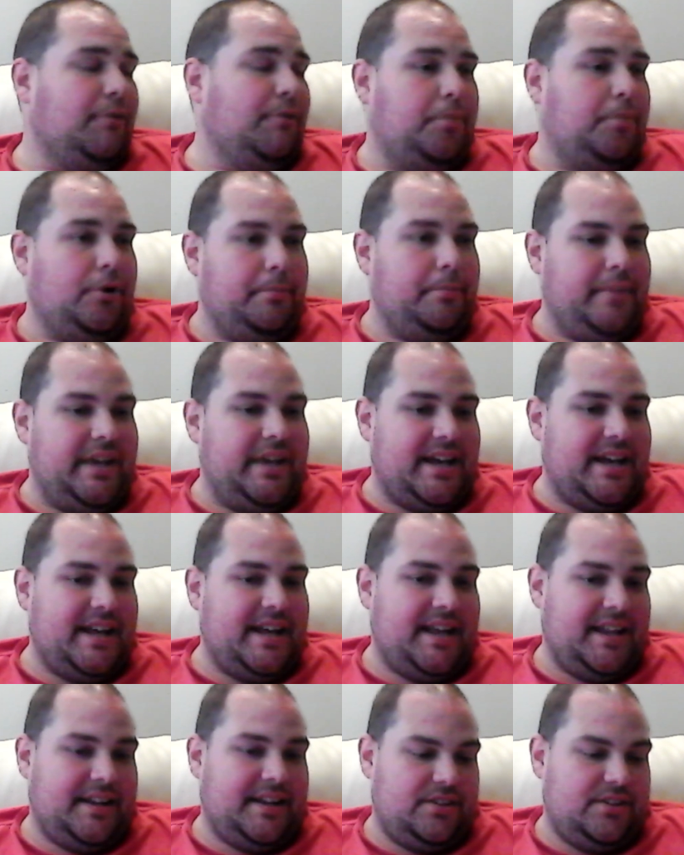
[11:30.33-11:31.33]
would put me
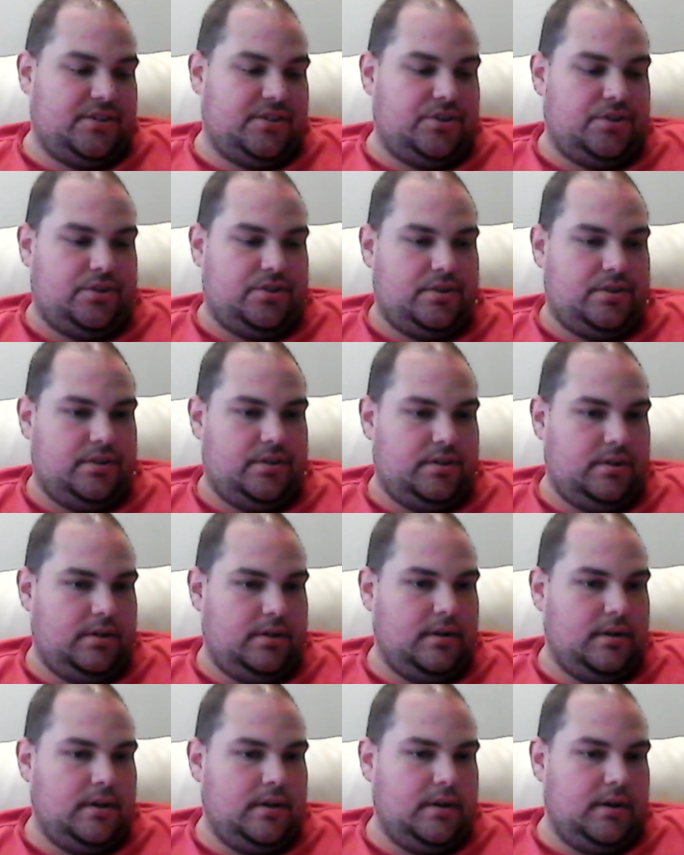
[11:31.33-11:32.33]
at
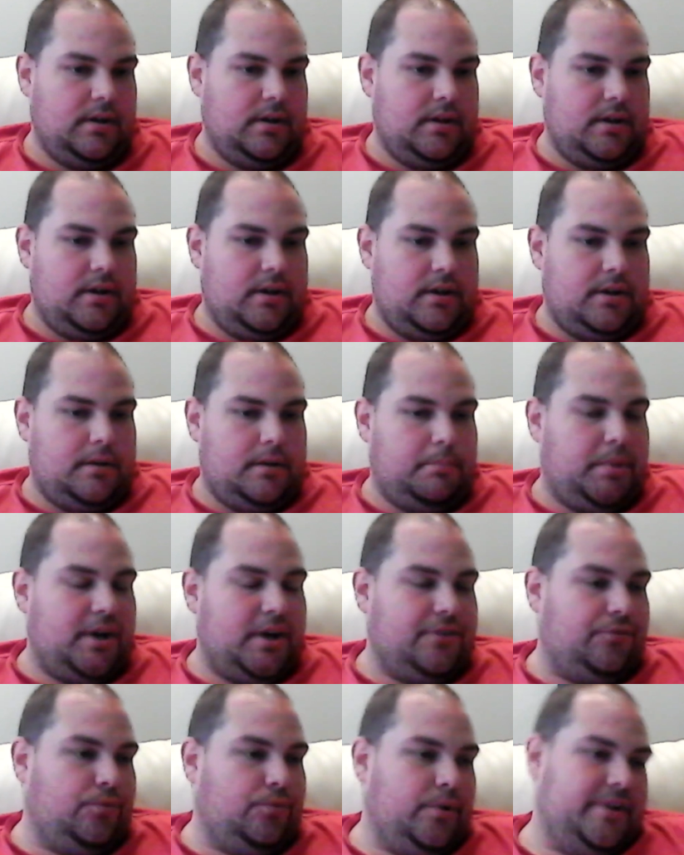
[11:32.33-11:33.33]

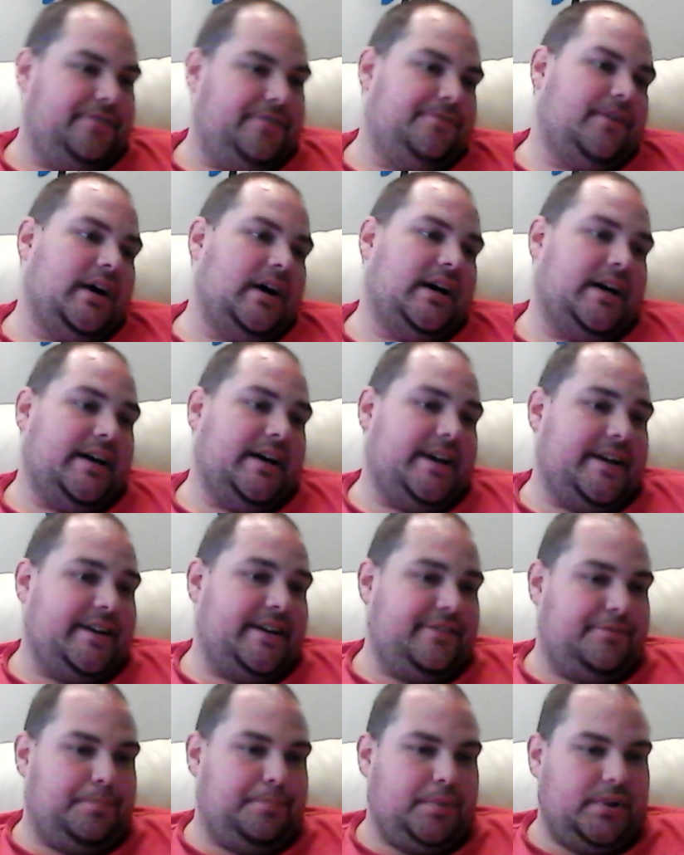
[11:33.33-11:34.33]

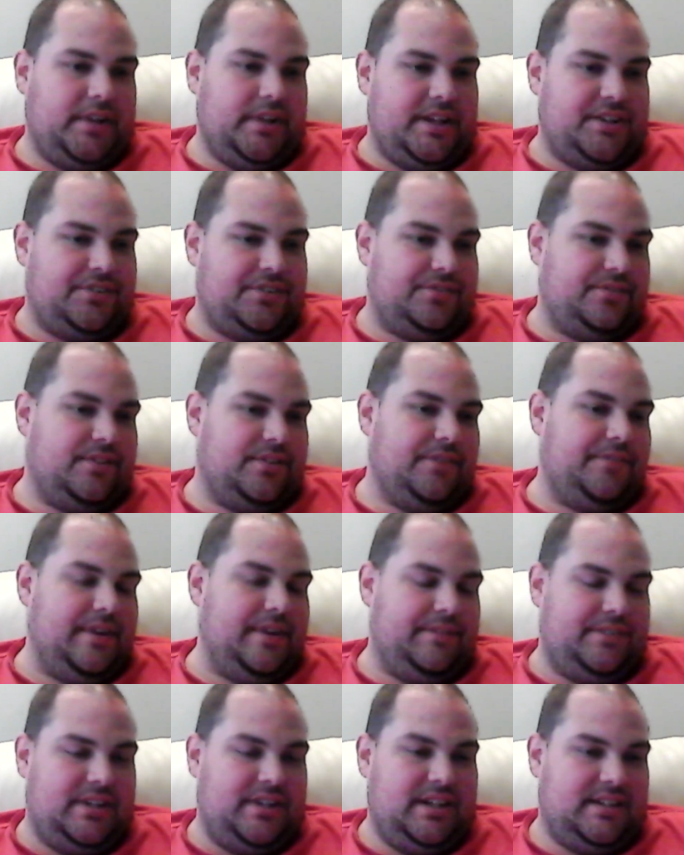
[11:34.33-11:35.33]
$1.45 plus the
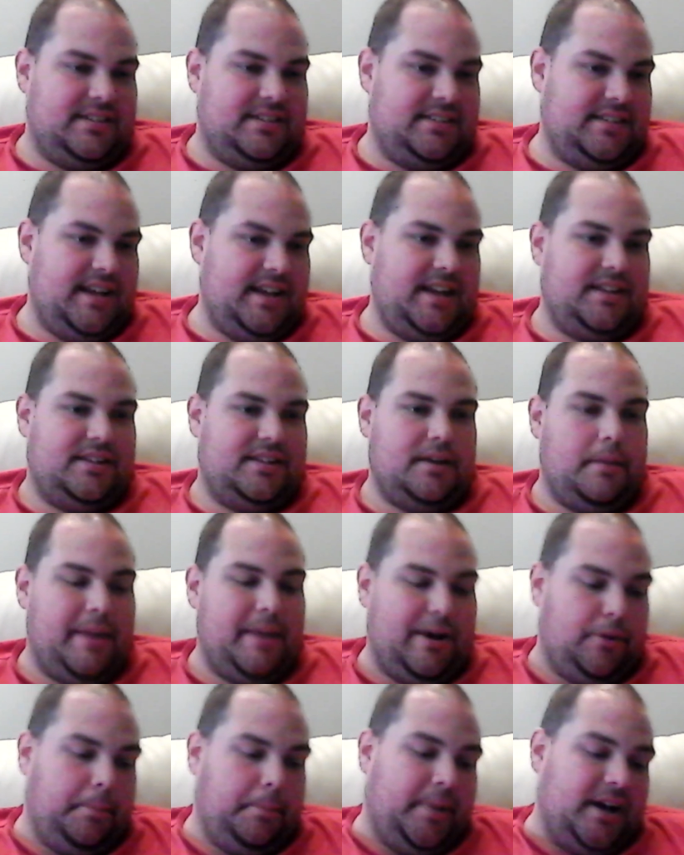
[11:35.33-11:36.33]
15 cents,
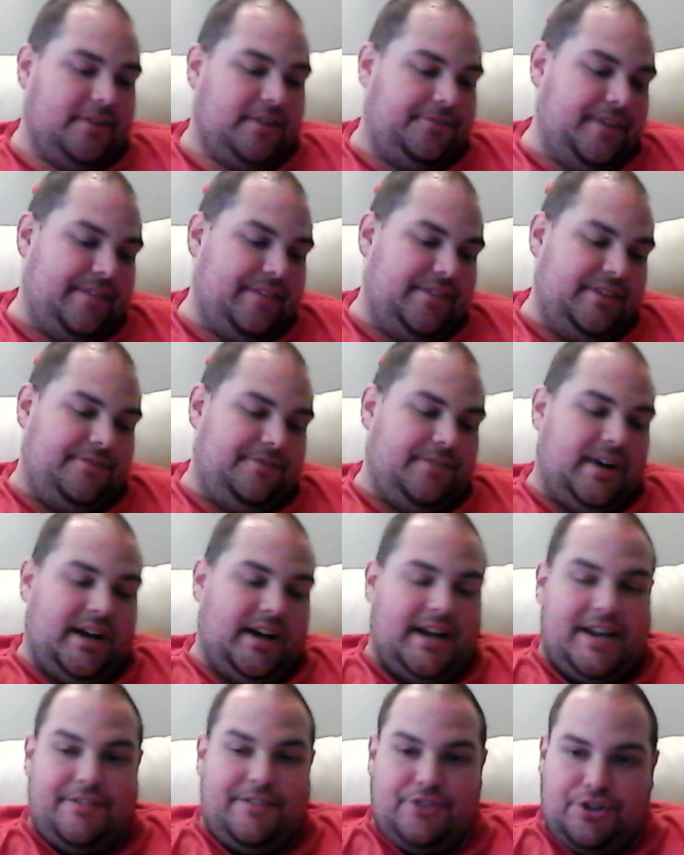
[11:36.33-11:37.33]
about
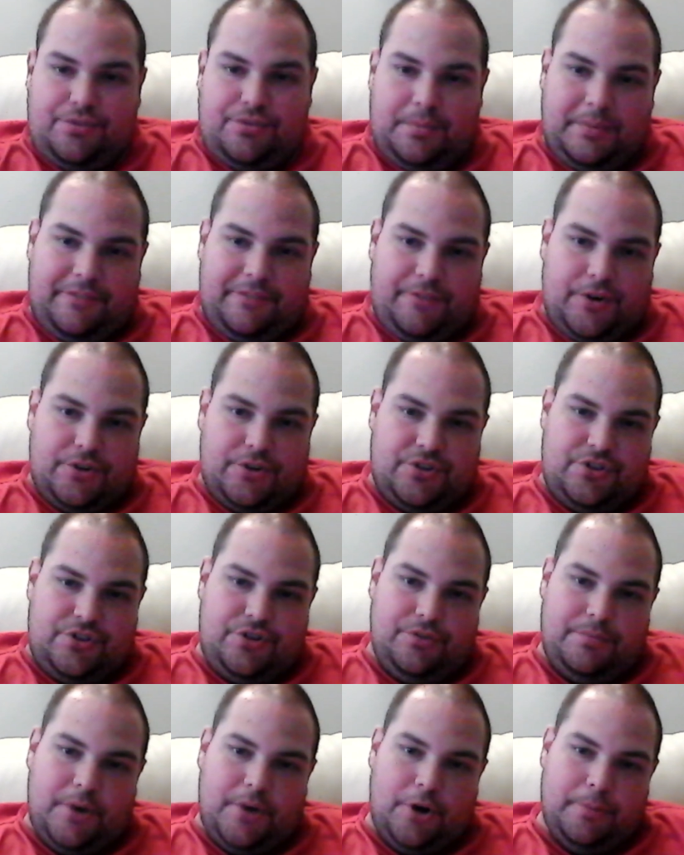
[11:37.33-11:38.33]
$1.55 just from the
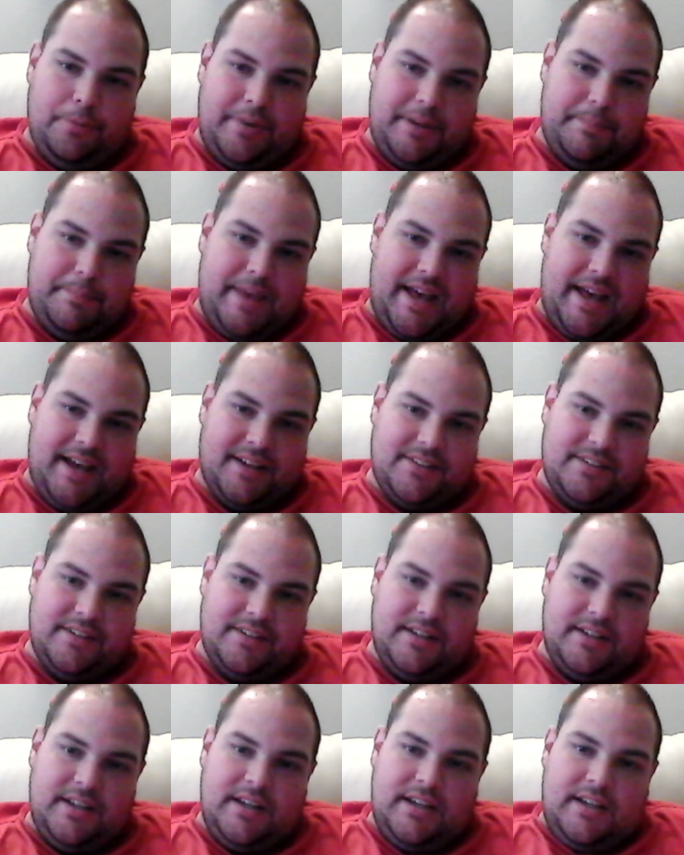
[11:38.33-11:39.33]
first two opening
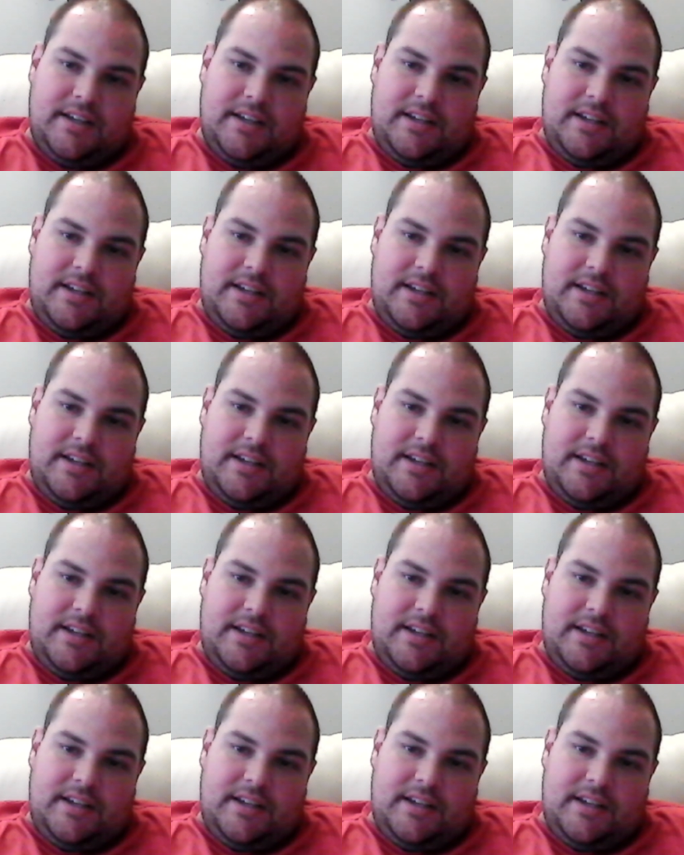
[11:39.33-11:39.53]
packs.